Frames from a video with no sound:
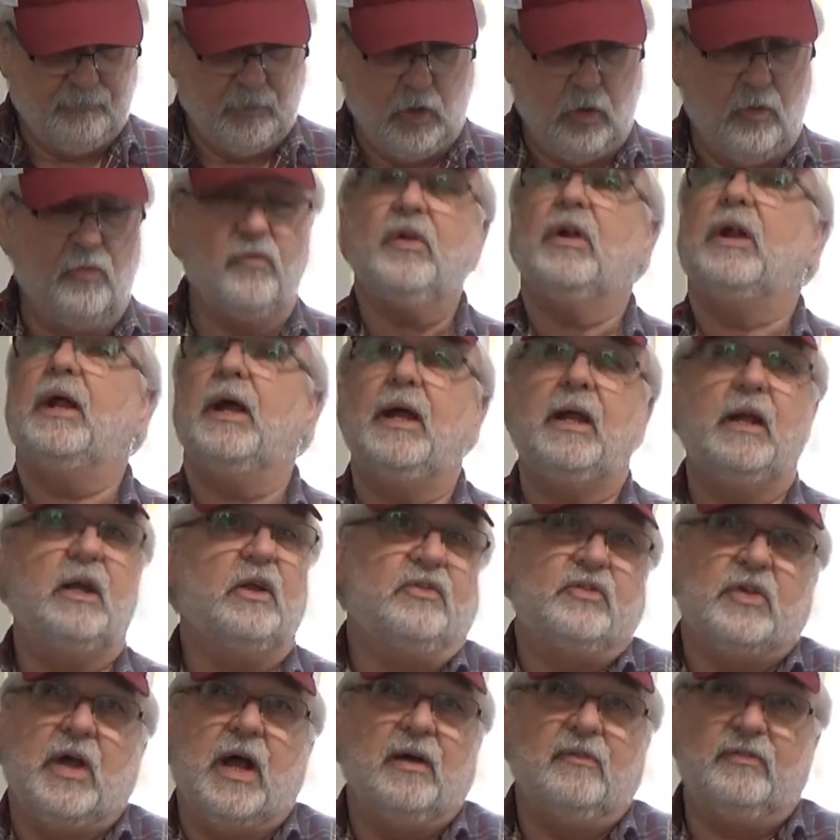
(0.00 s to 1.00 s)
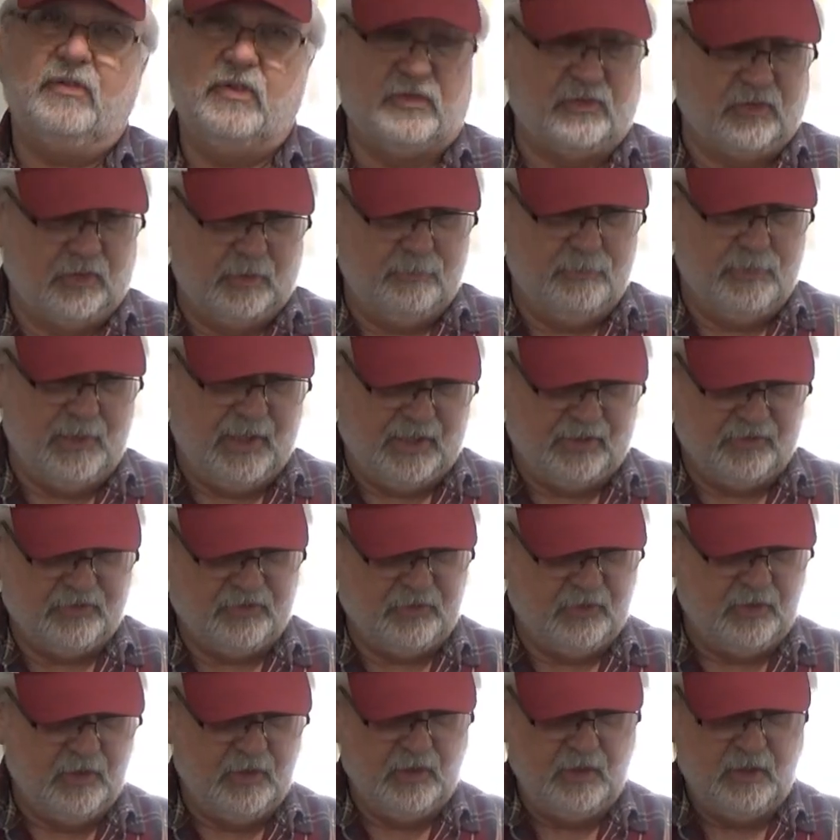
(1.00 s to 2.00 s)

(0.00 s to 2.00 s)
Overnight is obviously best.